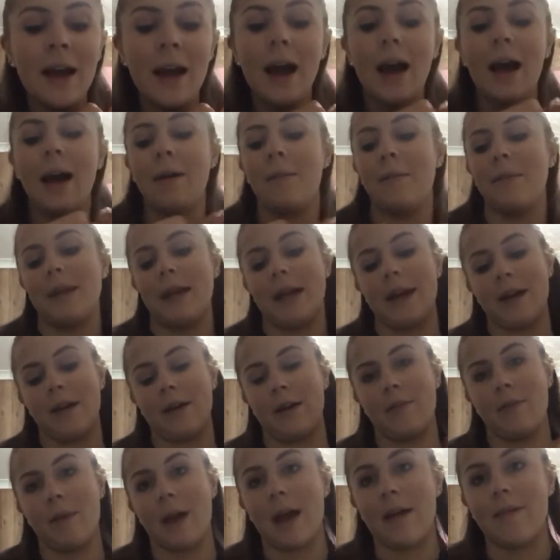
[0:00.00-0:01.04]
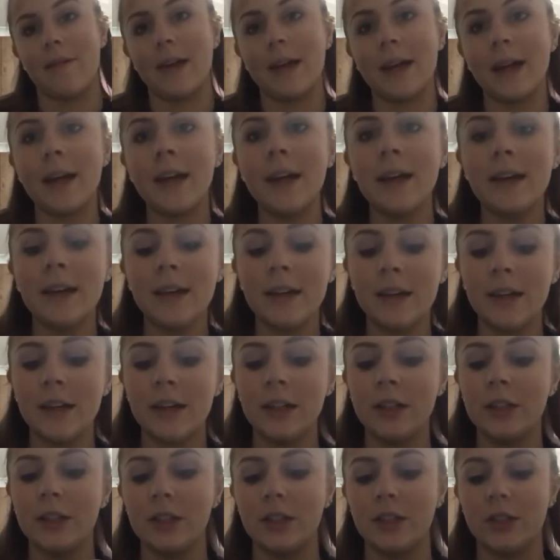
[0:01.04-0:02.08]
Now I'm having
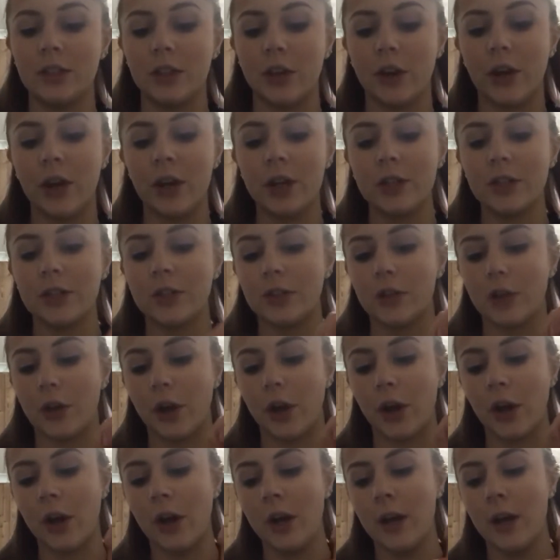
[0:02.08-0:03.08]
dessert, so